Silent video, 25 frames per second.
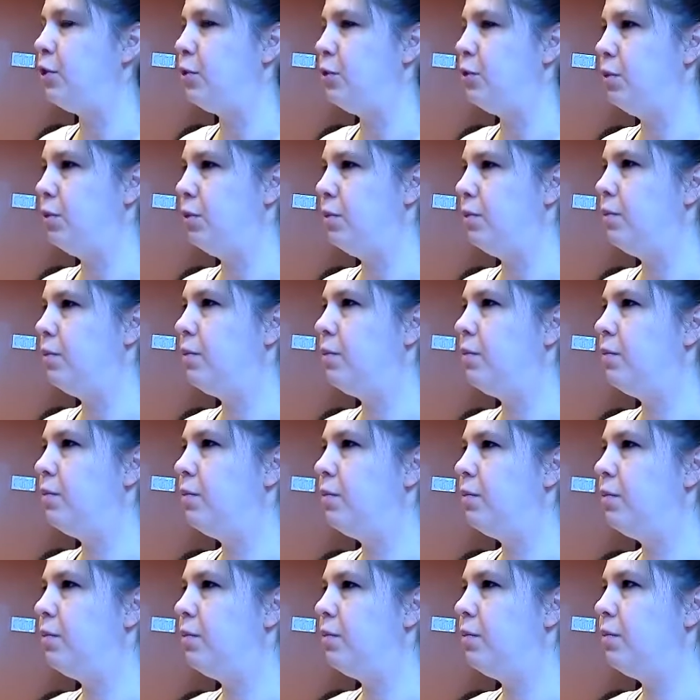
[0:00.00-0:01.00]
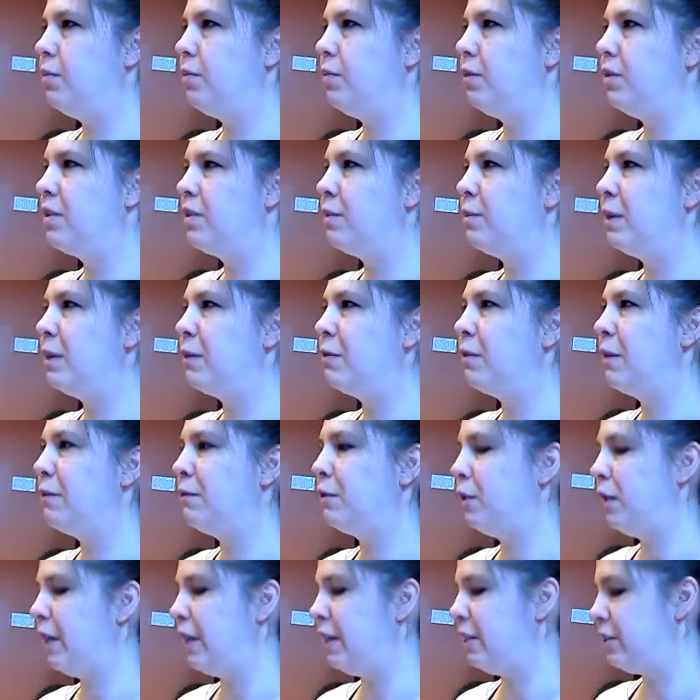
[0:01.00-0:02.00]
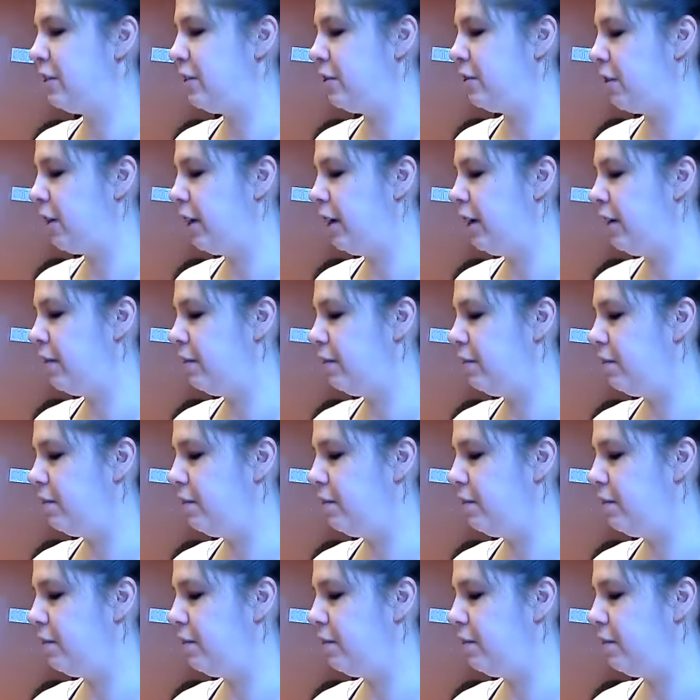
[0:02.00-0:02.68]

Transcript: It's a big revelation, right?